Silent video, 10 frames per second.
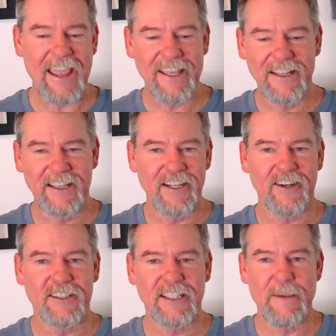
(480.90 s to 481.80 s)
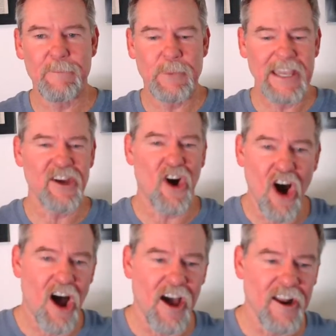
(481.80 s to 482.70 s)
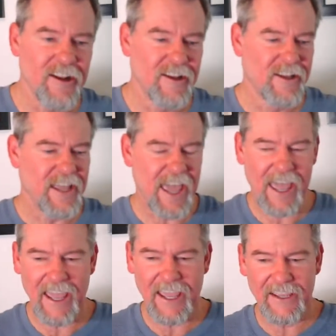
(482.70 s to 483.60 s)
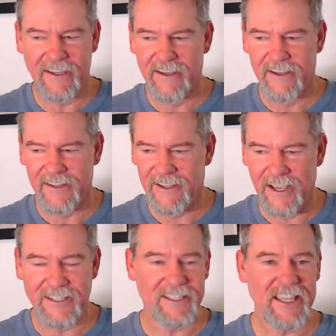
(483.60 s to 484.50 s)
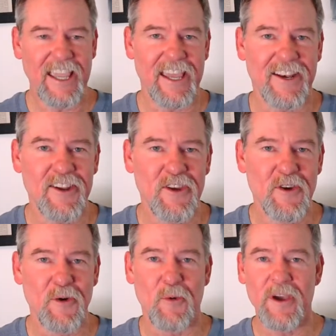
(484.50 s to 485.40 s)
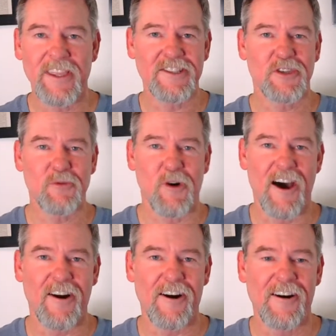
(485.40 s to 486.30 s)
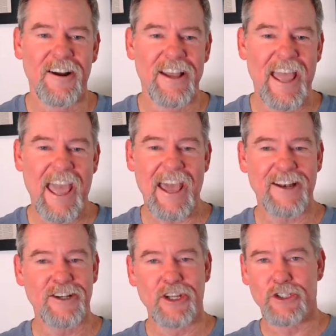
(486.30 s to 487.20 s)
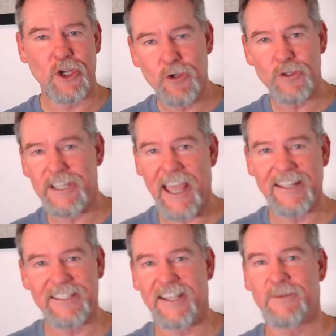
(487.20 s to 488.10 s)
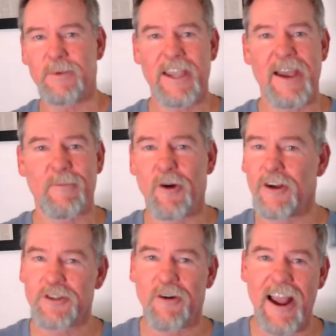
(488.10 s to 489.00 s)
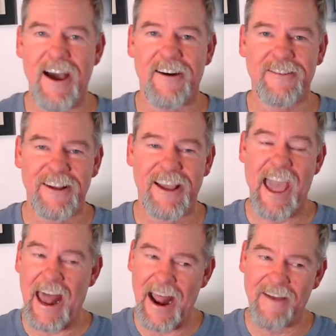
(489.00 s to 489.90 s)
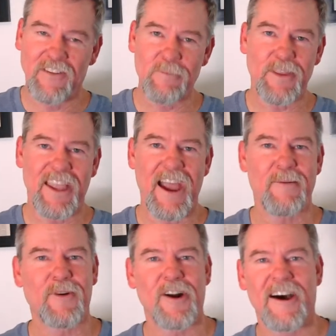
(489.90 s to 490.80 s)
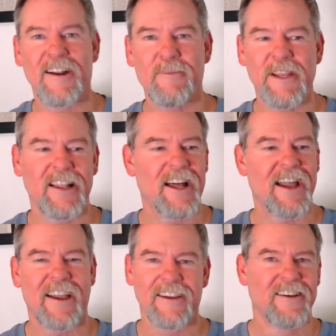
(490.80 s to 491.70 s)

can literally be on a scene with a squatter, and Tuesday at 6 p.m. rolls around and I flip the camera on and be like,